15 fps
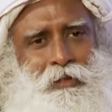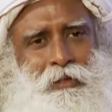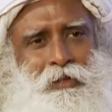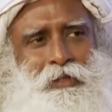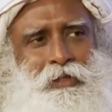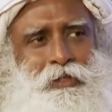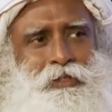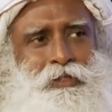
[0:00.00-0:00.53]

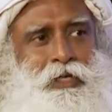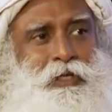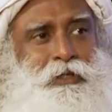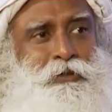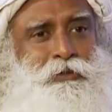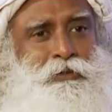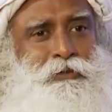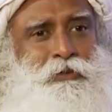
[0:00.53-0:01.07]
They're
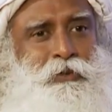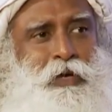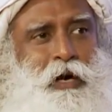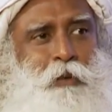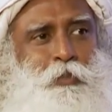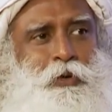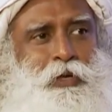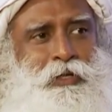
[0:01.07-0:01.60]
trying to
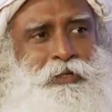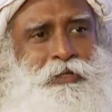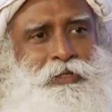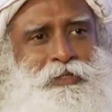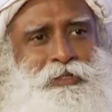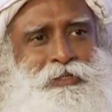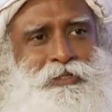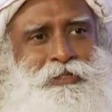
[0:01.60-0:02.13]
operate
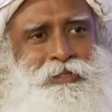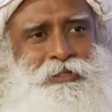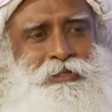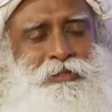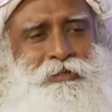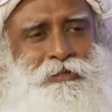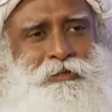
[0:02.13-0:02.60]
this